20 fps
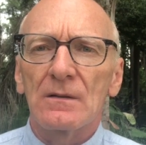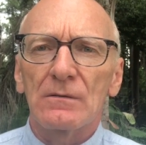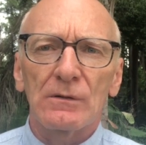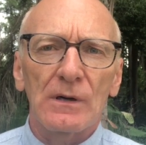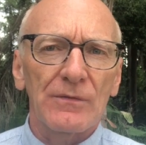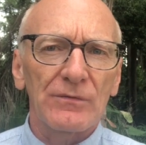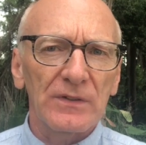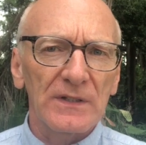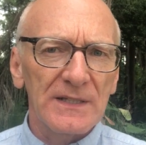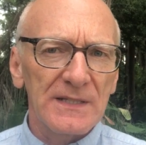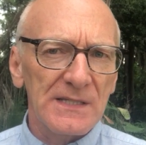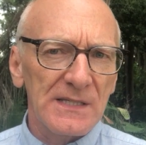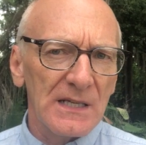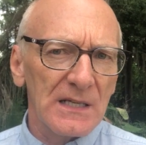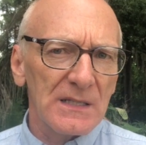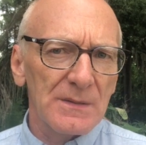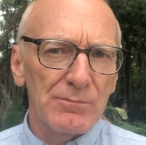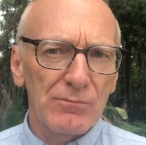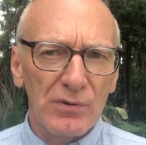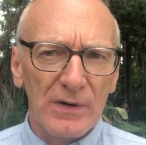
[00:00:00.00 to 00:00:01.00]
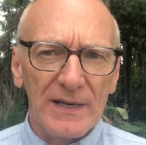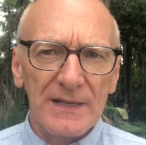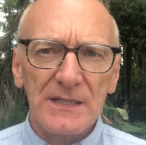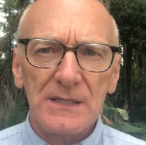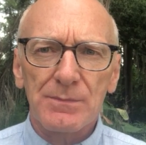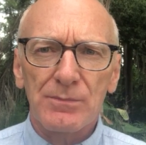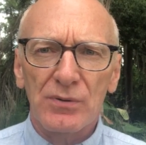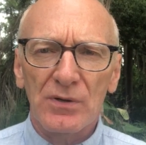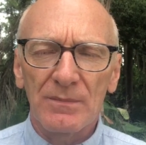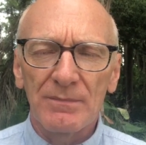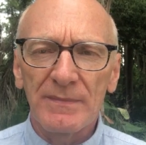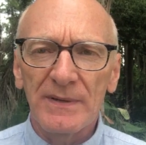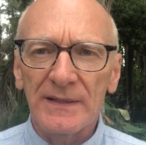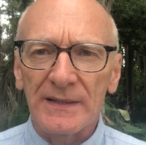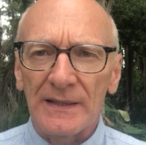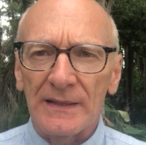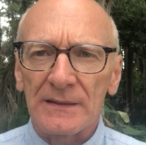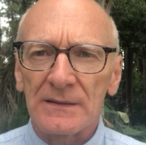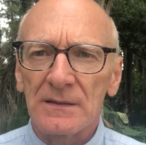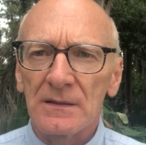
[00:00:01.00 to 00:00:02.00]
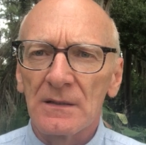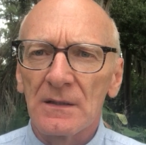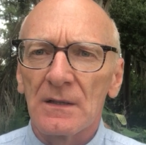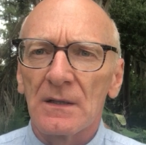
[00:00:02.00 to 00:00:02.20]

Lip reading: roughly 6 breaths per minute,